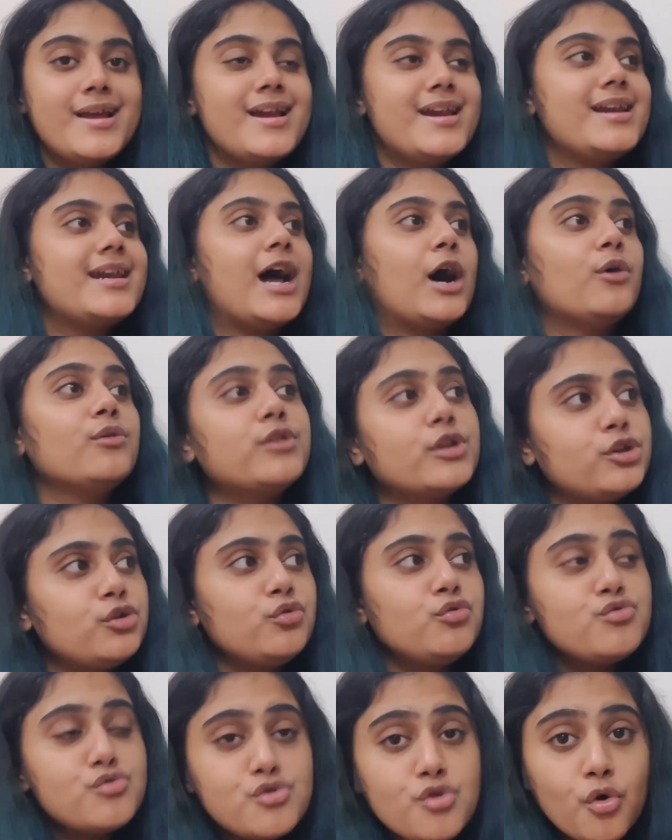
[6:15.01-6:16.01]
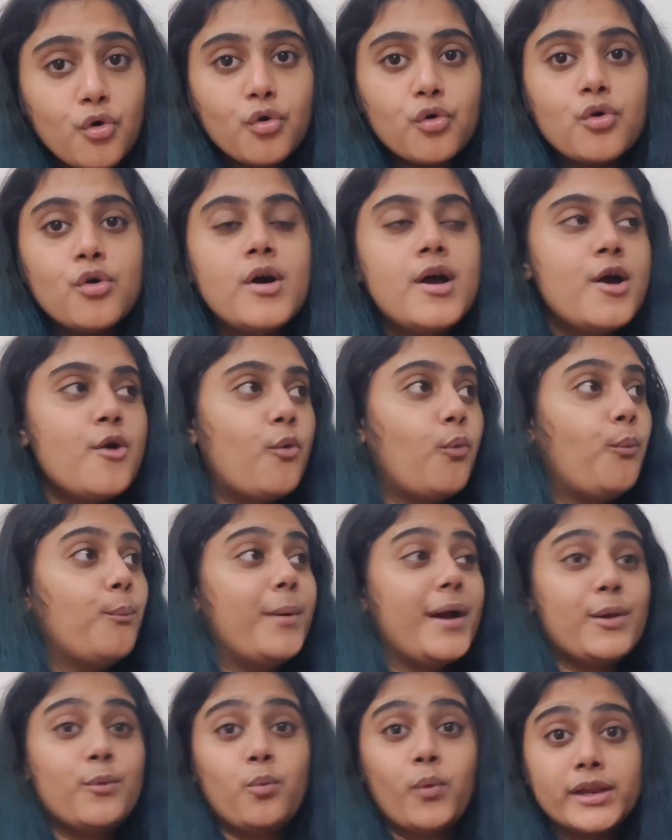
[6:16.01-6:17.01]
Now that you know
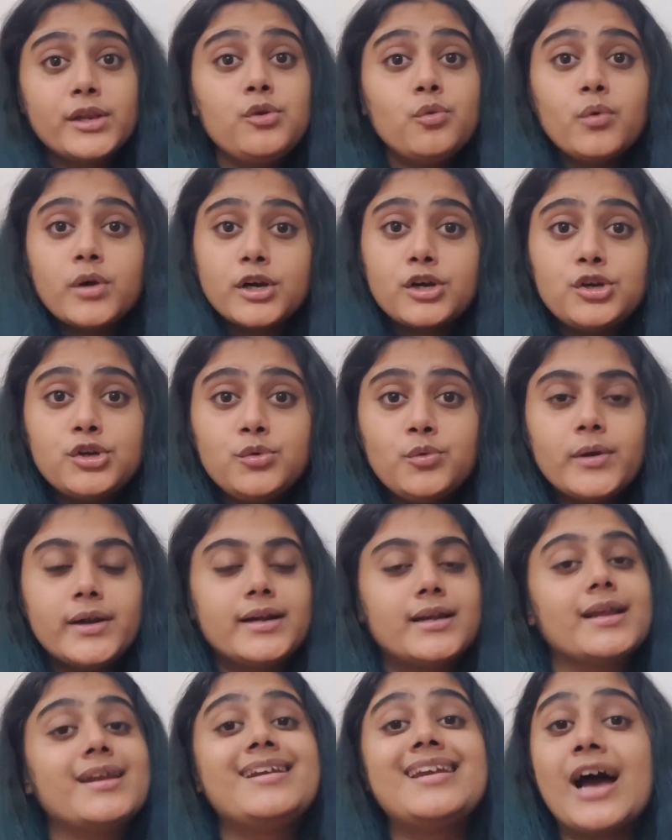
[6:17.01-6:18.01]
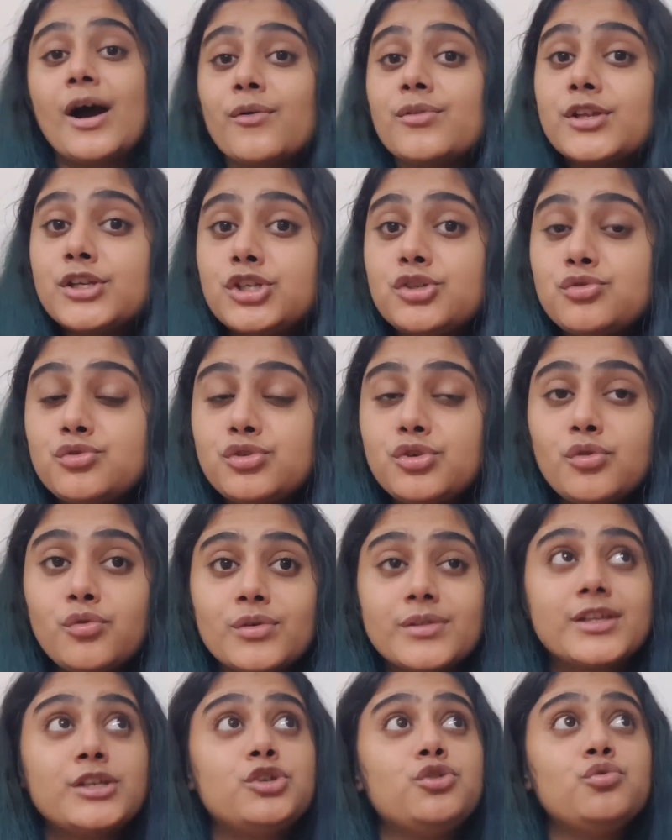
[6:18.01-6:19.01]
by when you want to do it, now that you know
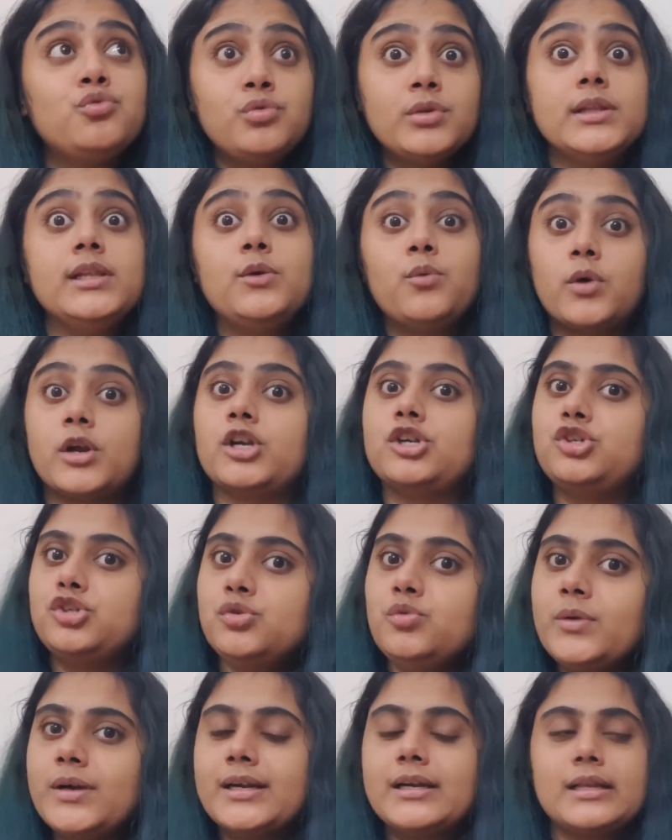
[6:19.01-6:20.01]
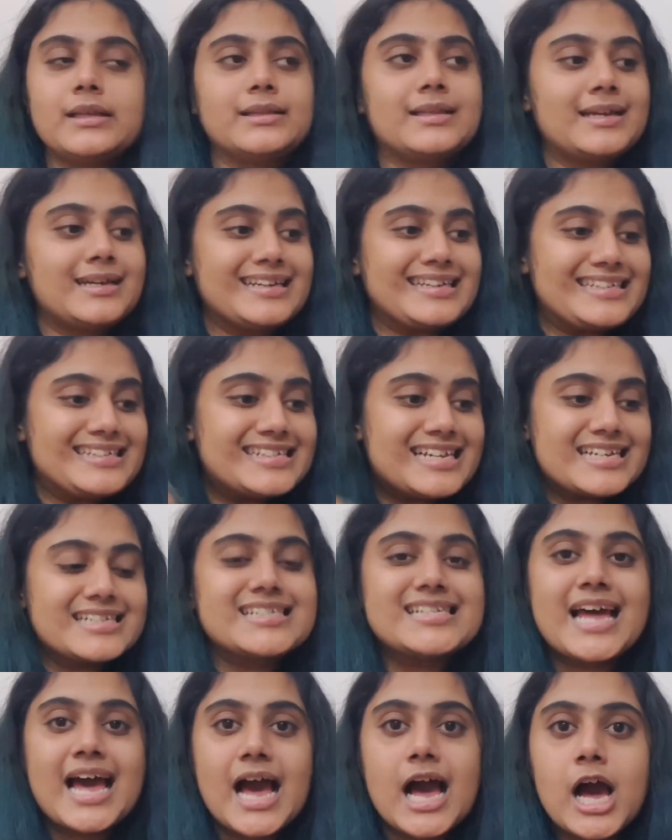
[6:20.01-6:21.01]
that you really want to do it, that it does
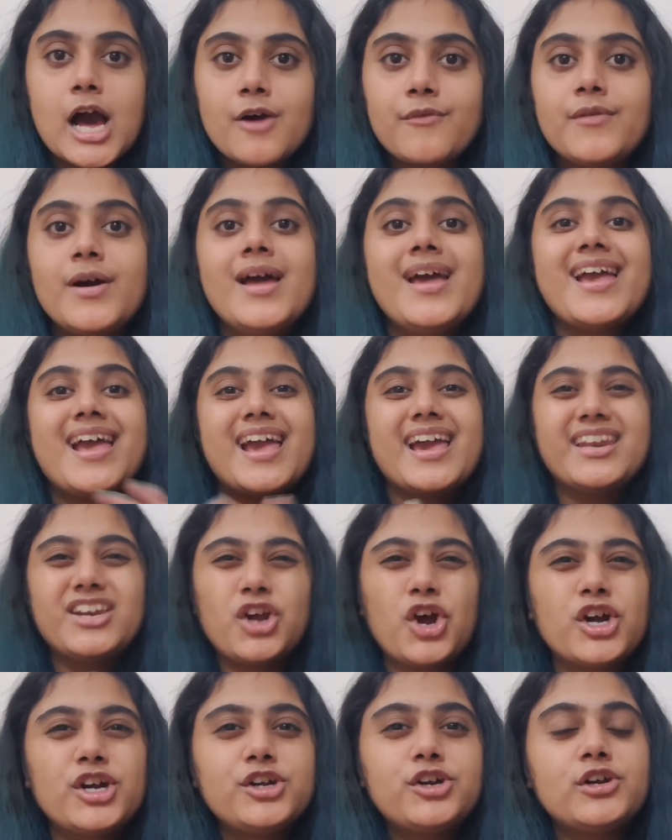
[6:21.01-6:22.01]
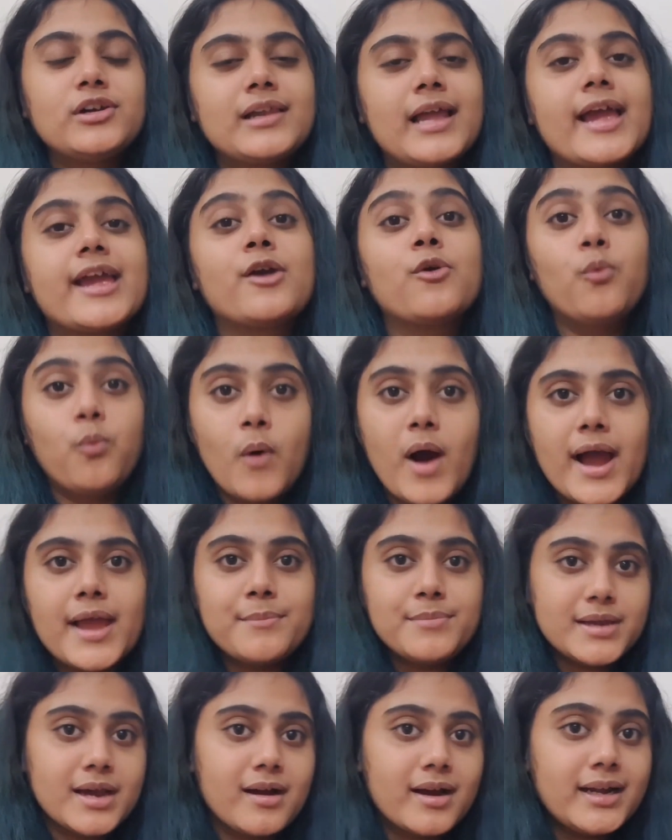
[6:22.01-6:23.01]
have an underlying why
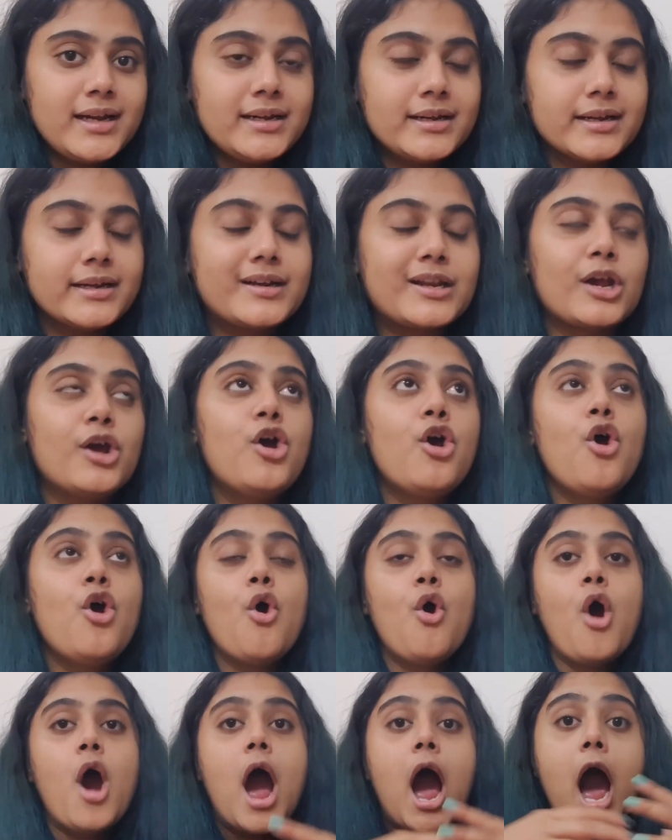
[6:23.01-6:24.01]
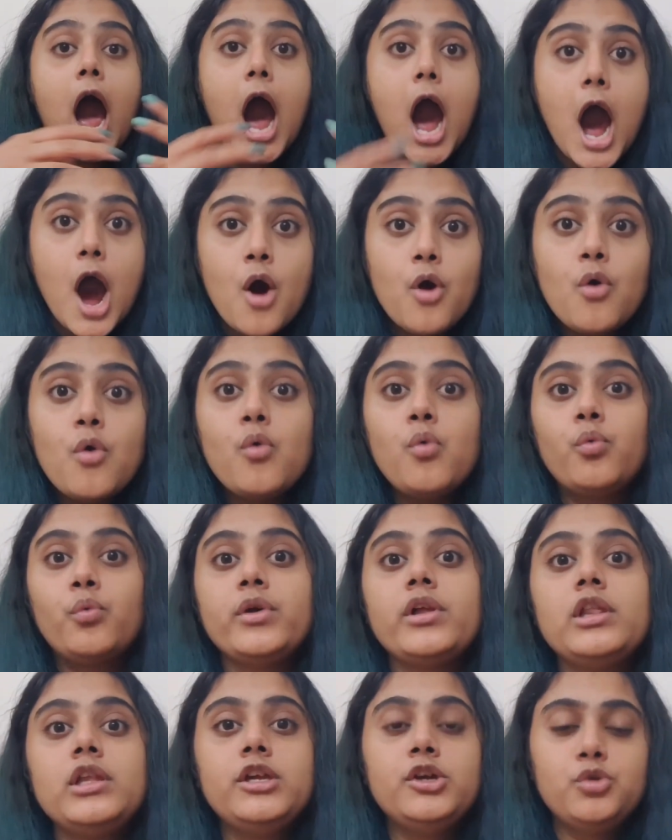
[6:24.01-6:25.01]
behind it, how
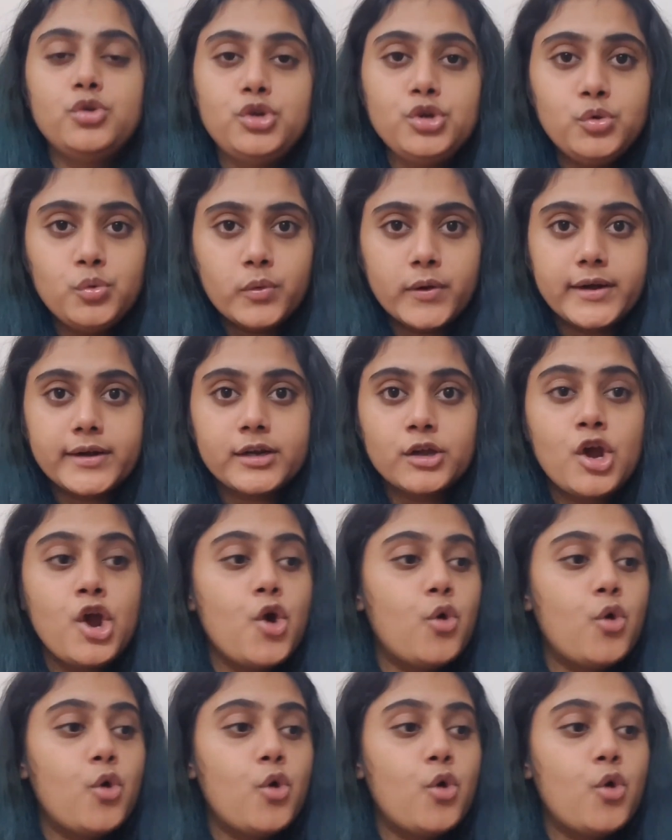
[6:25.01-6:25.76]
will you do it?